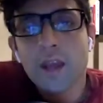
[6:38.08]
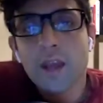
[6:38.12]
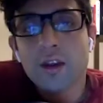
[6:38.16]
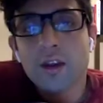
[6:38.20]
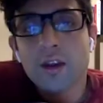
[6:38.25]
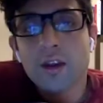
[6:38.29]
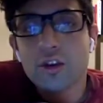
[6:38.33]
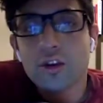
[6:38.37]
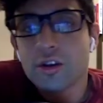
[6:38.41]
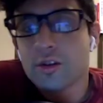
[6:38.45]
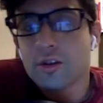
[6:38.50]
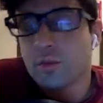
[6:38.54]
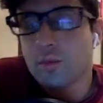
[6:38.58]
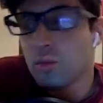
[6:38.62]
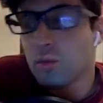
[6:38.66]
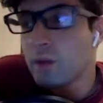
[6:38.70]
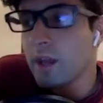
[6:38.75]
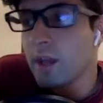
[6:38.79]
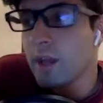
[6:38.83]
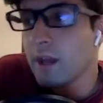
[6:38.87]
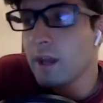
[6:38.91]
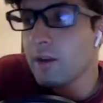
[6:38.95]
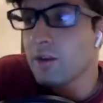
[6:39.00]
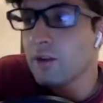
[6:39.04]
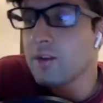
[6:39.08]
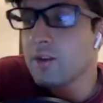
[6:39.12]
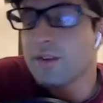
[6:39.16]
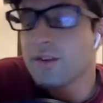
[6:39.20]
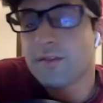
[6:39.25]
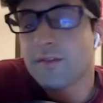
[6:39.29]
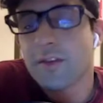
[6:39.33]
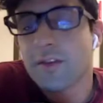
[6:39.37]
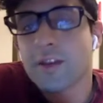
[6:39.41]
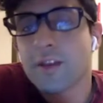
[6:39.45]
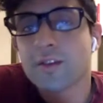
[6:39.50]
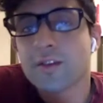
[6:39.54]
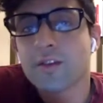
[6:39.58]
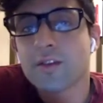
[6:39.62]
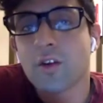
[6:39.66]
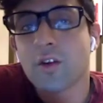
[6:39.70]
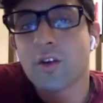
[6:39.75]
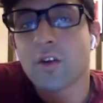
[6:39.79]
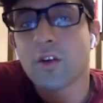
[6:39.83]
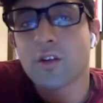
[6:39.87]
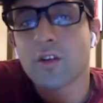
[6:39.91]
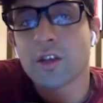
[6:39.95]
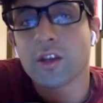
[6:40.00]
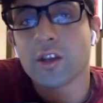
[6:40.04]
had a good defense
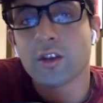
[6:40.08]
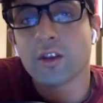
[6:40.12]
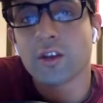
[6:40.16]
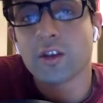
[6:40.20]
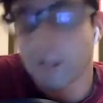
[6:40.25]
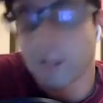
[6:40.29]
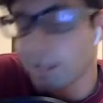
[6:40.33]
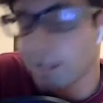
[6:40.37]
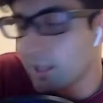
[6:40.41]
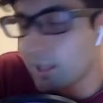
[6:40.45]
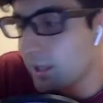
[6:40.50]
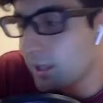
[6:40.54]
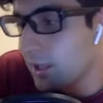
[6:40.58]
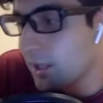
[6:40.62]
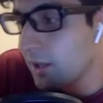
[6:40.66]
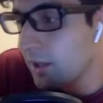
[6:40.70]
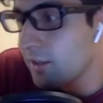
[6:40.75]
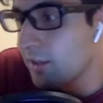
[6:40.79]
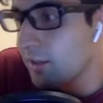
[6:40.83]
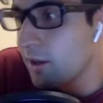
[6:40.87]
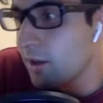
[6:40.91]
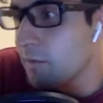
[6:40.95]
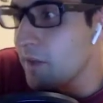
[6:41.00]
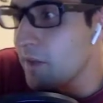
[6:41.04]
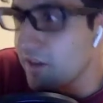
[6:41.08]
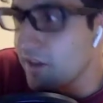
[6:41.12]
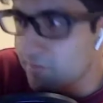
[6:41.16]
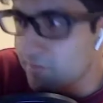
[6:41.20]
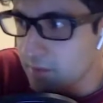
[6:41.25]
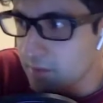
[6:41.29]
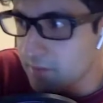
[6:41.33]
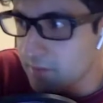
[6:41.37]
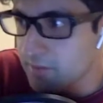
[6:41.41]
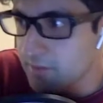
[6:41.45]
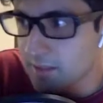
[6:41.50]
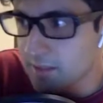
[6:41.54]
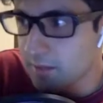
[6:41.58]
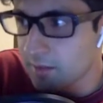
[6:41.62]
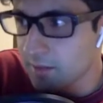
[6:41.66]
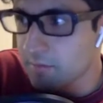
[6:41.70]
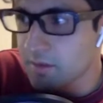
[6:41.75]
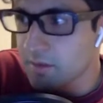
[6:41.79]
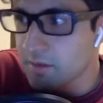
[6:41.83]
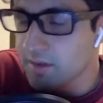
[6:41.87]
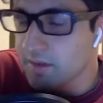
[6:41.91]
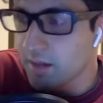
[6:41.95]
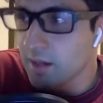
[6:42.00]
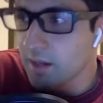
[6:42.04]
all year. Like there may have been some
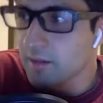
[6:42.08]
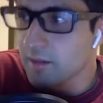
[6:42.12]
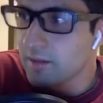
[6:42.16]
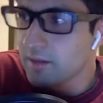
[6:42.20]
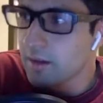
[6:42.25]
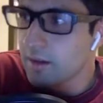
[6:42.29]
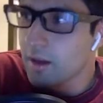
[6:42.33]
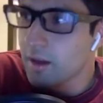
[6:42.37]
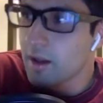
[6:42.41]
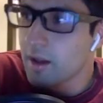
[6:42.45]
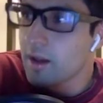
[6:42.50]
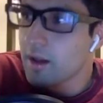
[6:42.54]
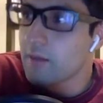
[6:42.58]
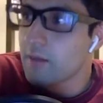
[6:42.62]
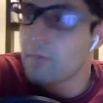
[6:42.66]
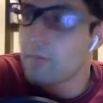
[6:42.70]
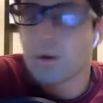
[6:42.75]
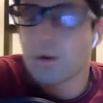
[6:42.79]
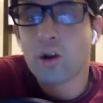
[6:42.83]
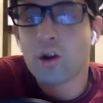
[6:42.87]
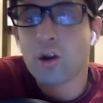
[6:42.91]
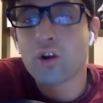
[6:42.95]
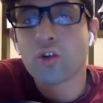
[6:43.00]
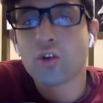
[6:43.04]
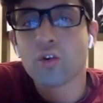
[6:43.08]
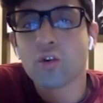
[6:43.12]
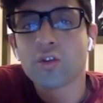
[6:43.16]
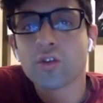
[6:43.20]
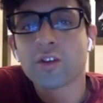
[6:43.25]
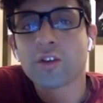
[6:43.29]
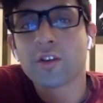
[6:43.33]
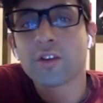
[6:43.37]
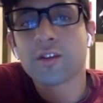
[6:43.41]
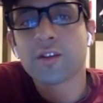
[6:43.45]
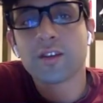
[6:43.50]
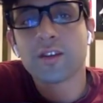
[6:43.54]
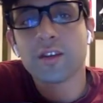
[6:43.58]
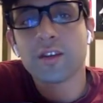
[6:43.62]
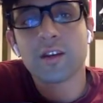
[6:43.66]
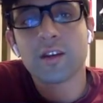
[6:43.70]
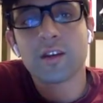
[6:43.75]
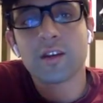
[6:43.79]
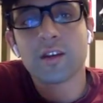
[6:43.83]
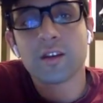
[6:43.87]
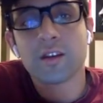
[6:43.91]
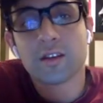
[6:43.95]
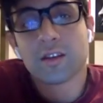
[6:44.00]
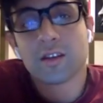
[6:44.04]
mistakes, but our goals
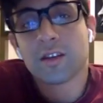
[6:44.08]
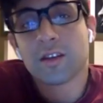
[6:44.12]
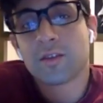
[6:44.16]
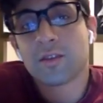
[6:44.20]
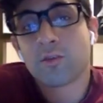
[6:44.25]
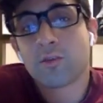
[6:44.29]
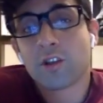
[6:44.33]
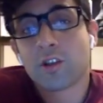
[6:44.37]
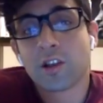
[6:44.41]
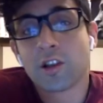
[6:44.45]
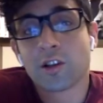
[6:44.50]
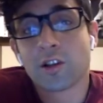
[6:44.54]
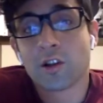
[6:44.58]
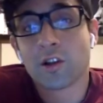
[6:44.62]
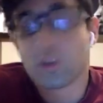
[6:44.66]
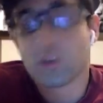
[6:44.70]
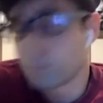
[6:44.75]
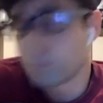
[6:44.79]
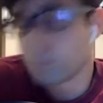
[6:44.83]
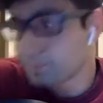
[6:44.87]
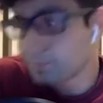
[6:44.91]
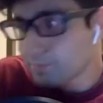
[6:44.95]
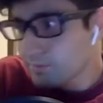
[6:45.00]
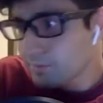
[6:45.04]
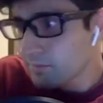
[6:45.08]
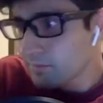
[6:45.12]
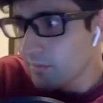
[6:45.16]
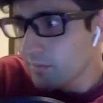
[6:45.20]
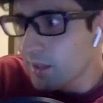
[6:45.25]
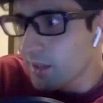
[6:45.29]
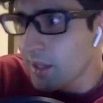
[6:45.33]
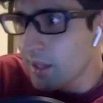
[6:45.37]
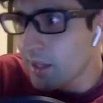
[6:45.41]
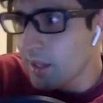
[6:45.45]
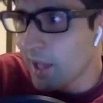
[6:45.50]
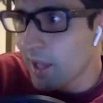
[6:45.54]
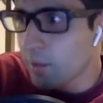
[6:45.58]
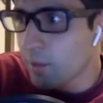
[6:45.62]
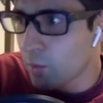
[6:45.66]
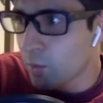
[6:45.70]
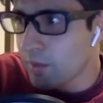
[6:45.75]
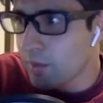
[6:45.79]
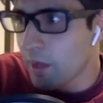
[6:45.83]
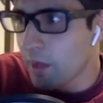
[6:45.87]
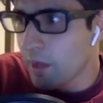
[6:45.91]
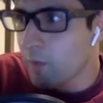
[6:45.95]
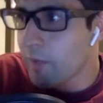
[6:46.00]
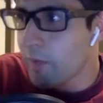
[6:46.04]
conceded is pretty low. And
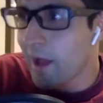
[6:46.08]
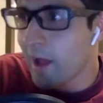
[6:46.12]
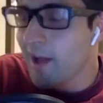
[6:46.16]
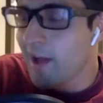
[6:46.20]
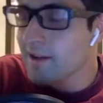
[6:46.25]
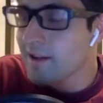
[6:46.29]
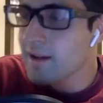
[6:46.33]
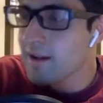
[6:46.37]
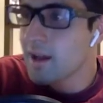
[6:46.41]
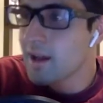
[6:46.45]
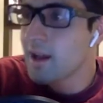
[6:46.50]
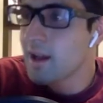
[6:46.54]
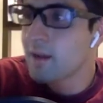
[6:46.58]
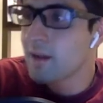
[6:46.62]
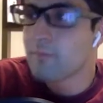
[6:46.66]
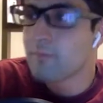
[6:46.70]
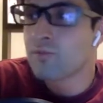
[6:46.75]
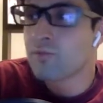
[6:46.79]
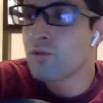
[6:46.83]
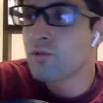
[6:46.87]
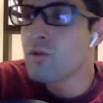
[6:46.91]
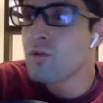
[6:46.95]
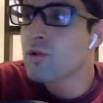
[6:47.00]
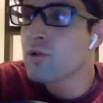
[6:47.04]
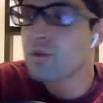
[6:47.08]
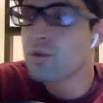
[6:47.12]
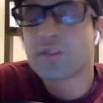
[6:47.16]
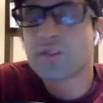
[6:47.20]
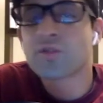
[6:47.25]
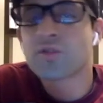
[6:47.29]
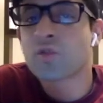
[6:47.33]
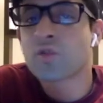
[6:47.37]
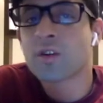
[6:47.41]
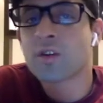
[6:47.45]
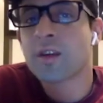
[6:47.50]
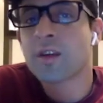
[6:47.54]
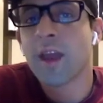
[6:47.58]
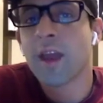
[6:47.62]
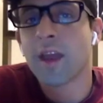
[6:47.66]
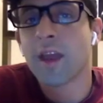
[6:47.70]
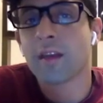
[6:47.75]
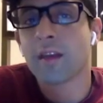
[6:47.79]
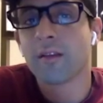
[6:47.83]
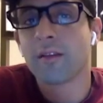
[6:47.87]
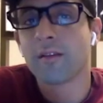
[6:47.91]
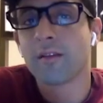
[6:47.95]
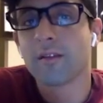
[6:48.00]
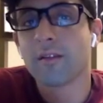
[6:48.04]
without that, Bruno could have scored
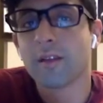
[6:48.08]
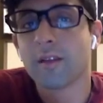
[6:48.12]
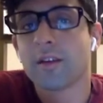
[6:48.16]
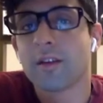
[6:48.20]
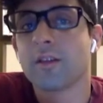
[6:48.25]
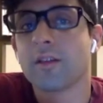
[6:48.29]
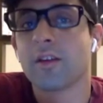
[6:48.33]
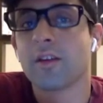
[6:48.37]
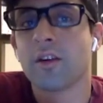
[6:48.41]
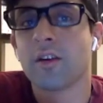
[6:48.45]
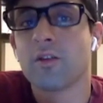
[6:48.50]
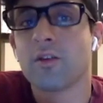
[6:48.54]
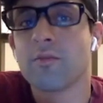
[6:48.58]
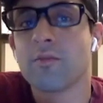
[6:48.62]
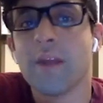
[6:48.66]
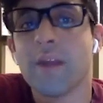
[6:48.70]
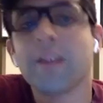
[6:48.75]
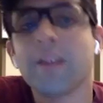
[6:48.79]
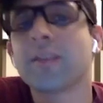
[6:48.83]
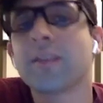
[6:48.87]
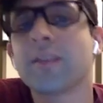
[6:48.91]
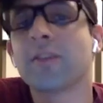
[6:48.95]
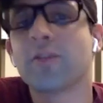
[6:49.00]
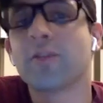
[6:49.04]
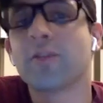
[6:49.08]
10. Mason